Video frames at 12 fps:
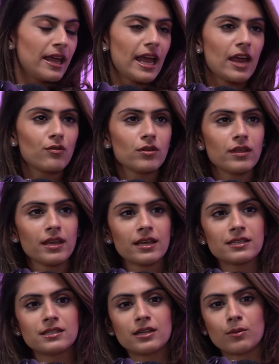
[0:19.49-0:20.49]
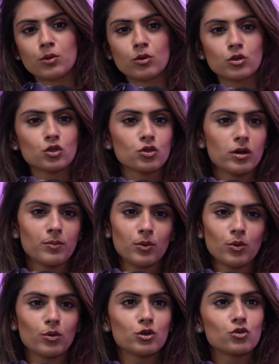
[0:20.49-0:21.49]
Everything has doubled,
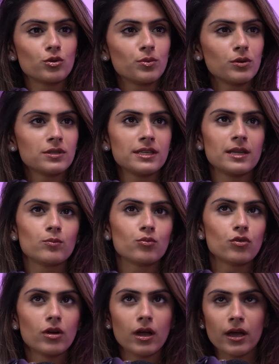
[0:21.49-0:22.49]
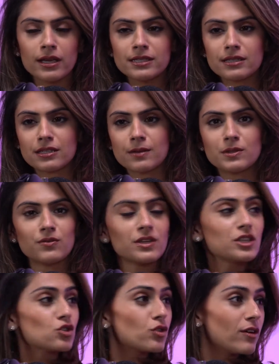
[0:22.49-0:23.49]
tripled, quadrupled in price, in terms of
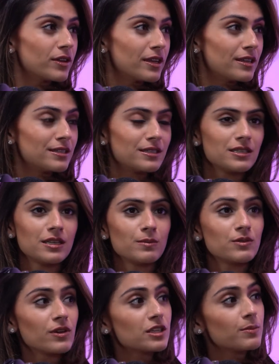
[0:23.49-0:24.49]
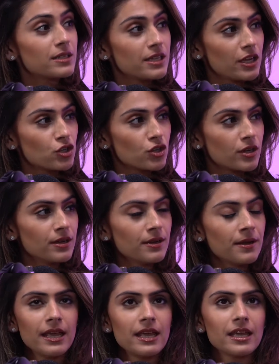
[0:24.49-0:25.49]
extravagance, in terms of expectation.
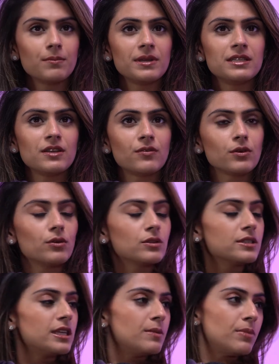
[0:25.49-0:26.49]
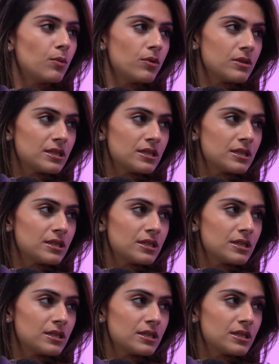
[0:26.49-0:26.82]
It can be difficult to keep up with the